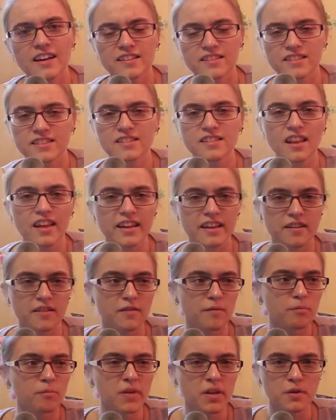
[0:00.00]
This is like
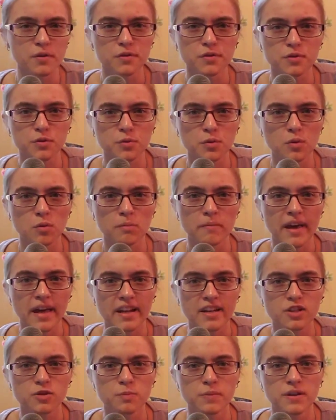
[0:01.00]
middle school
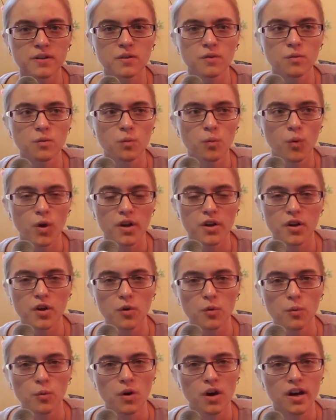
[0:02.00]
management
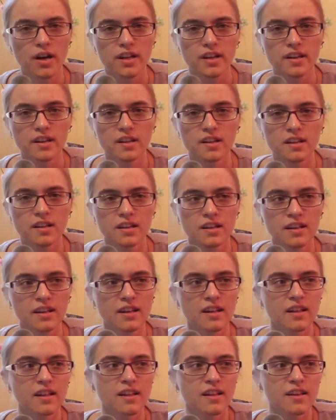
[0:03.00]
101.
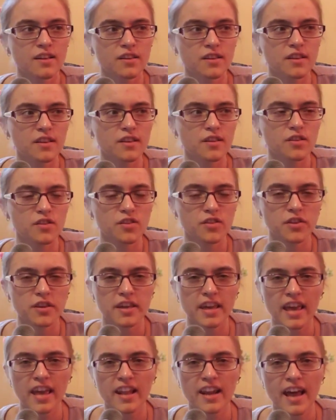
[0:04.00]
You
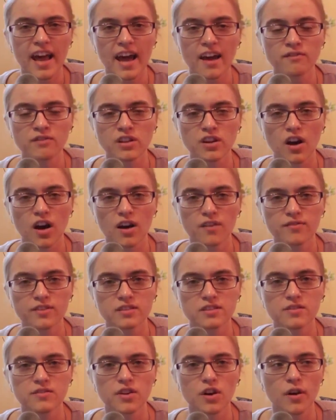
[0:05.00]
can't have an
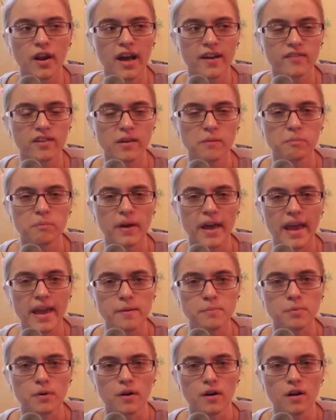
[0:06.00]
office if you don't have any
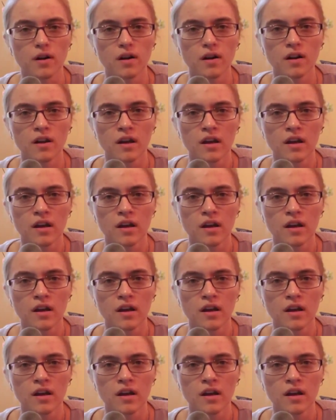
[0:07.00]
paper.